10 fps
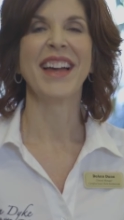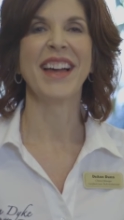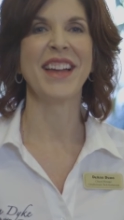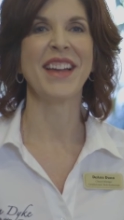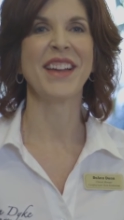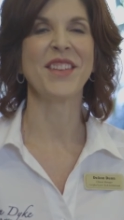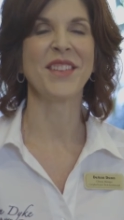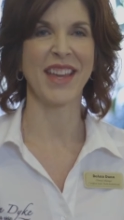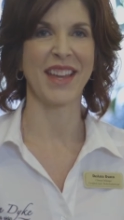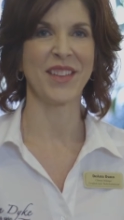uh,
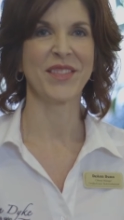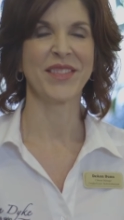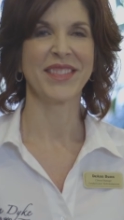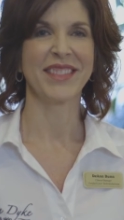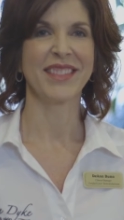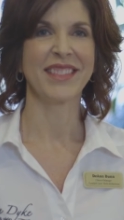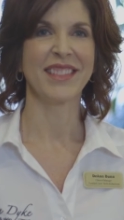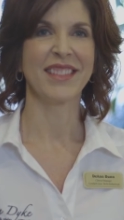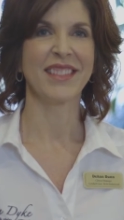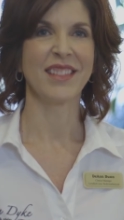okay.
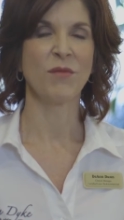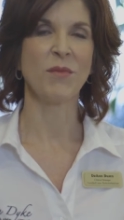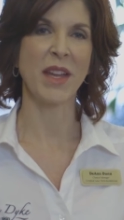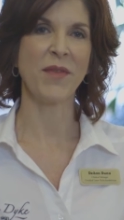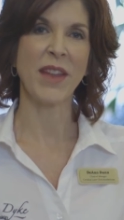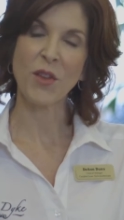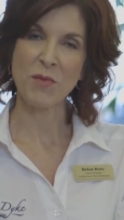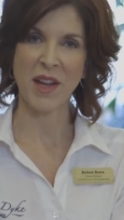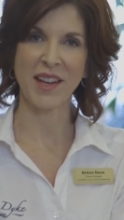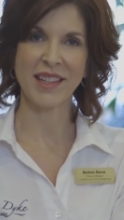My favorite
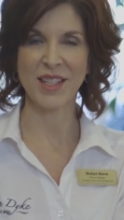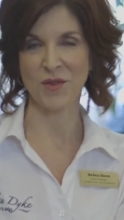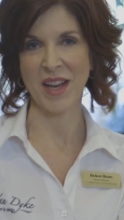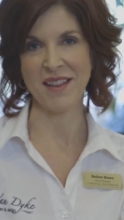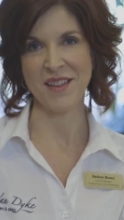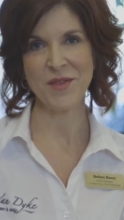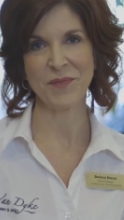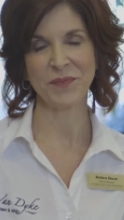product is retinol.